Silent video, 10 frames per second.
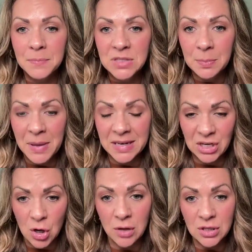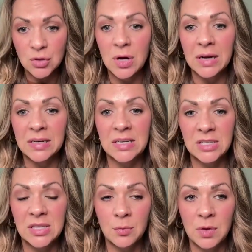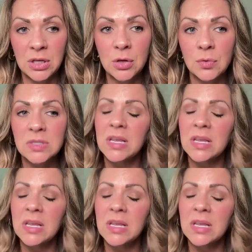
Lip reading: depending on the strategies that we use.